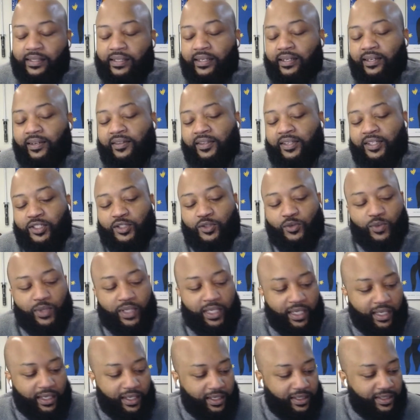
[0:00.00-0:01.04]
this
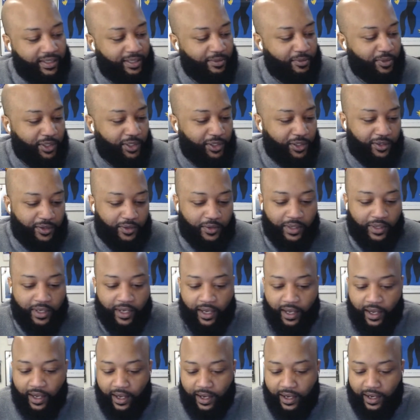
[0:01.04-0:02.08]
week. Someone who,
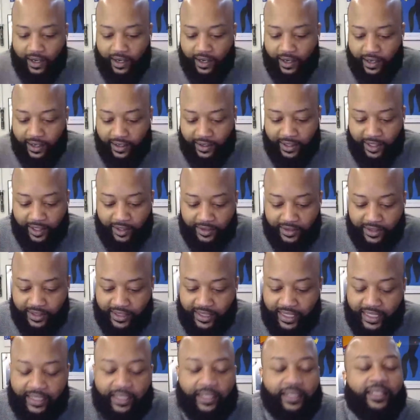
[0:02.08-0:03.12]
to
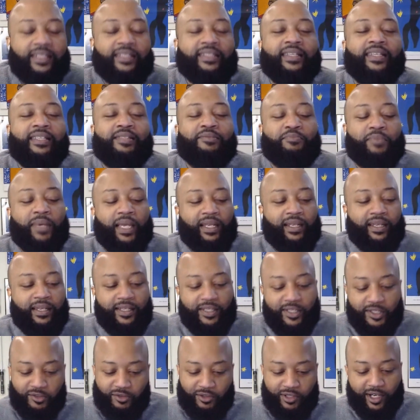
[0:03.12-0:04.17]
say the least, has made
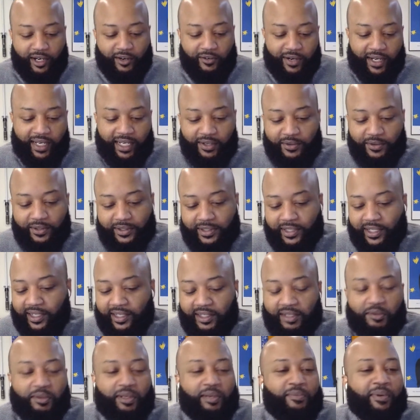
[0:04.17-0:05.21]
history already. We'll talk a
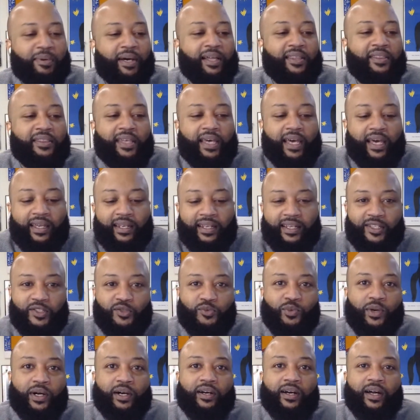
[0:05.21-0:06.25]
little bit about that, as
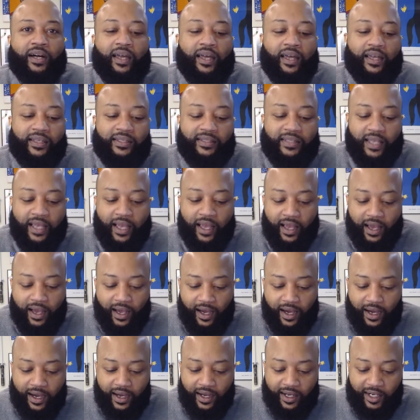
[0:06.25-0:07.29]
well as
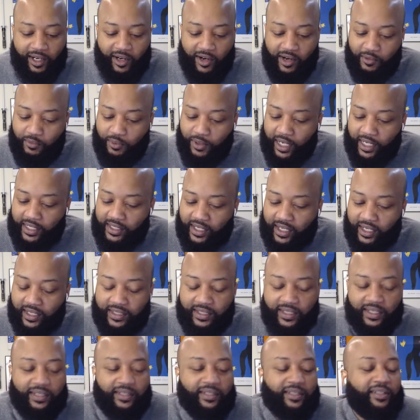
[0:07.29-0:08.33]
current
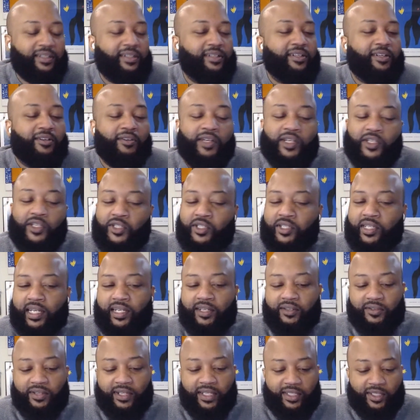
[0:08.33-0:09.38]
projects and her career
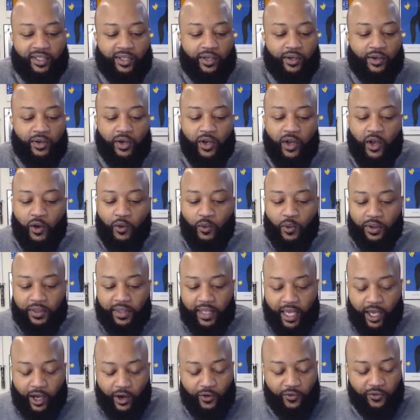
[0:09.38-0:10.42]
trajectory. So
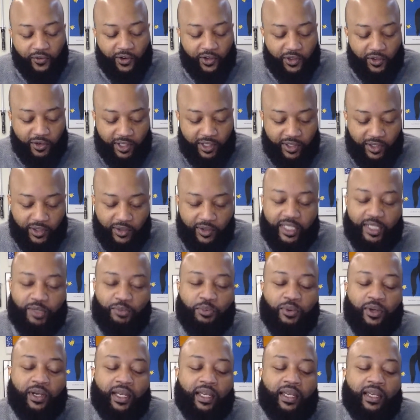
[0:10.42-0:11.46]
without further ado, let's
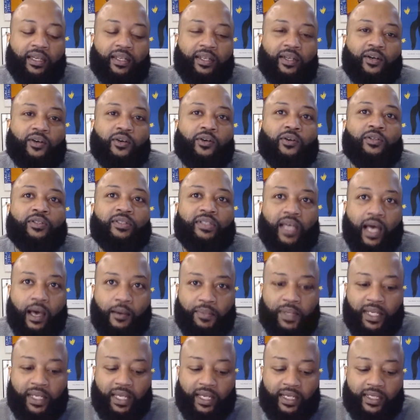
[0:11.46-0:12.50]
bring in Old
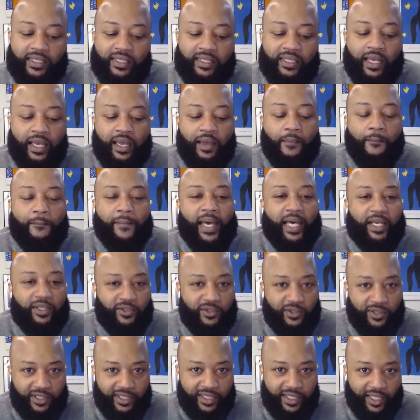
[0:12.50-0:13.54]
Dominick's
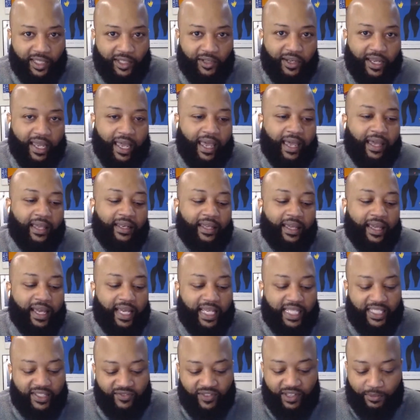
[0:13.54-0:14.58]
Master Distiller and
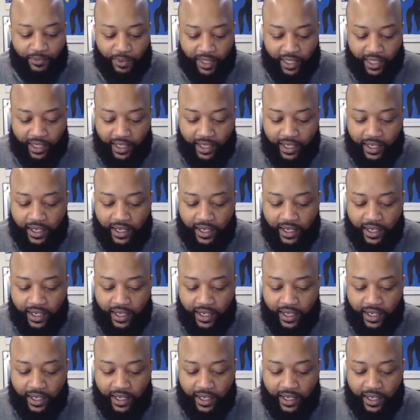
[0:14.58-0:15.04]
SVP,